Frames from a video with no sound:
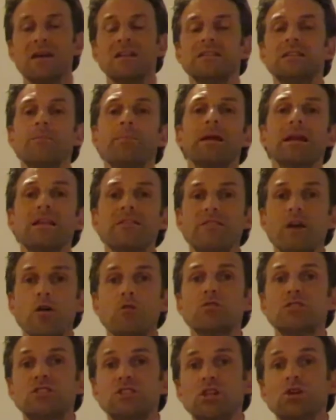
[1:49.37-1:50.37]
Typically
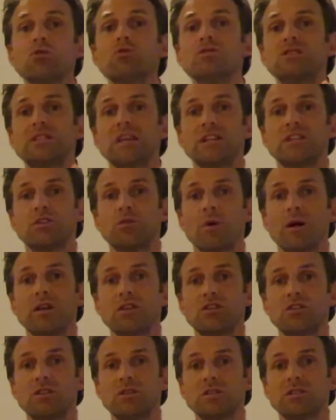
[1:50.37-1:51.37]
those two
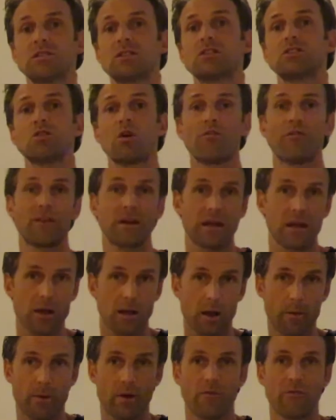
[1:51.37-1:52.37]
situations, the softening and
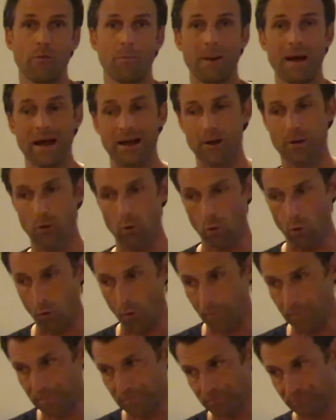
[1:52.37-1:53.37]
coming off the back
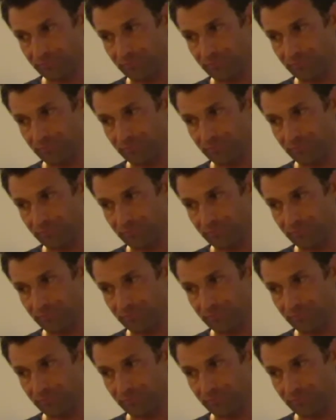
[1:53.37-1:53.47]
or